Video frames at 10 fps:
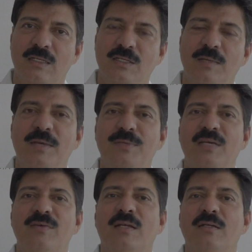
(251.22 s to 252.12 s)
You may be
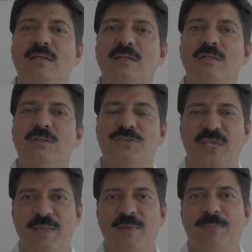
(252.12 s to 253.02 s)
given the
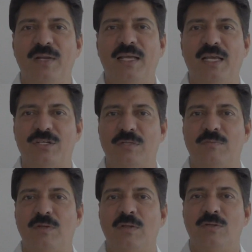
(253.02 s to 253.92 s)
same
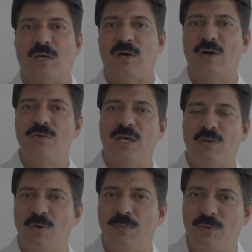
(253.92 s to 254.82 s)
application. So how we are
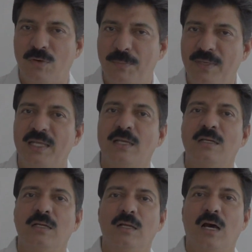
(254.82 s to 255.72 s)
opening
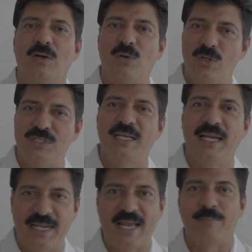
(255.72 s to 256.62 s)
or closing a
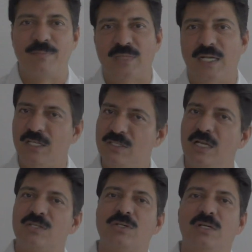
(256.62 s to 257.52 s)
tap, that is
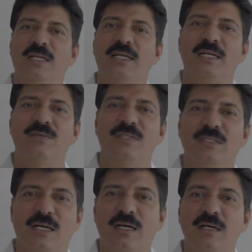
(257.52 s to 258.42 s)
also linked with
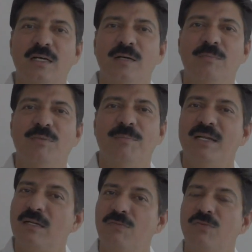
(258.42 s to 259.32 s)
the
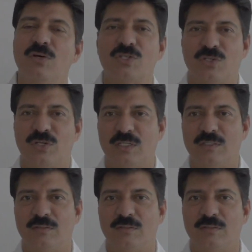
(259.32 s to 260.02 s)
moment of force only.